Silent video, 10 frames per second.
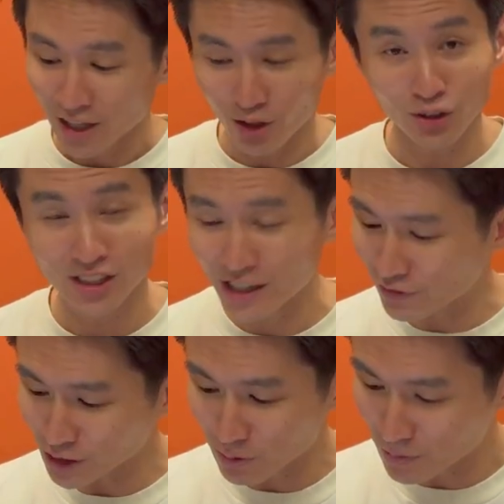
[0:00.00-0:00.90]
Your
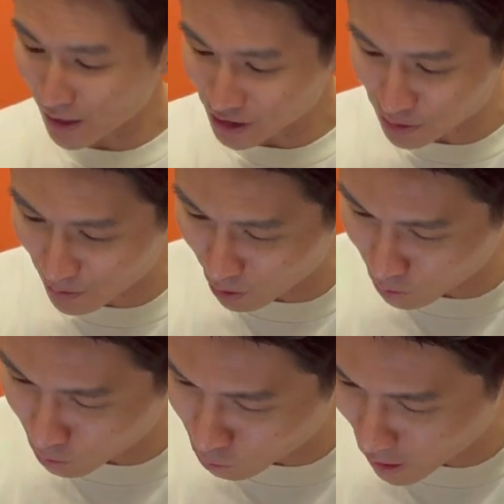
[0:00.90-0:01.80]
savings per month is
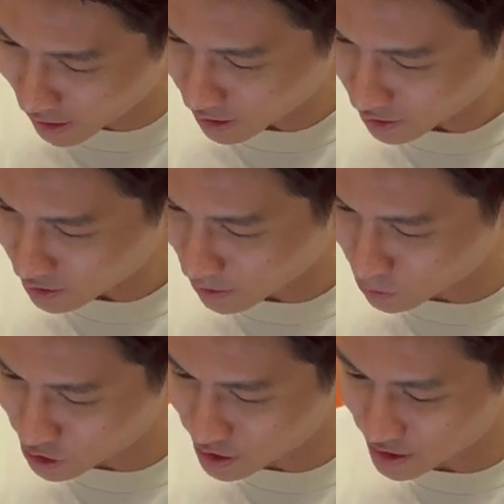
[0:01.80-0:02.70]
about
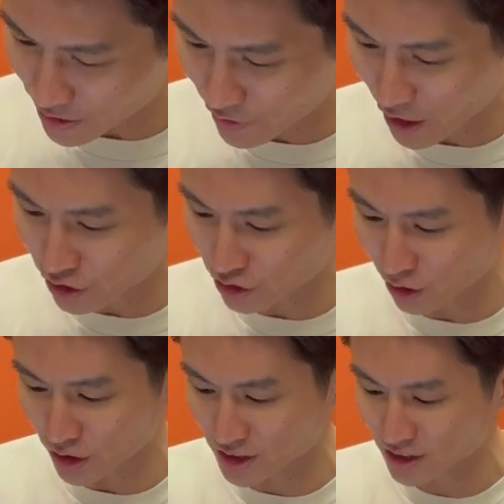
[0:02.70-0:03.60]

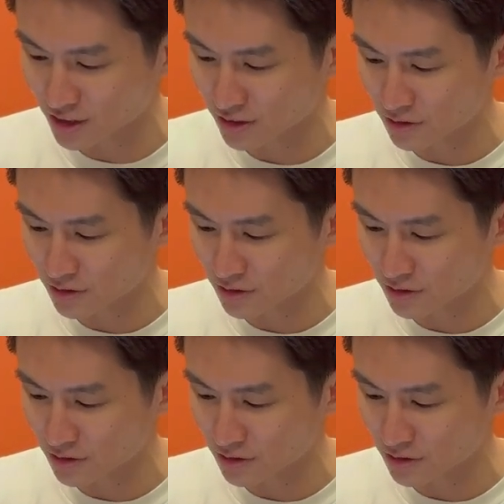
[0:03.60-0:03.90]
$1,700.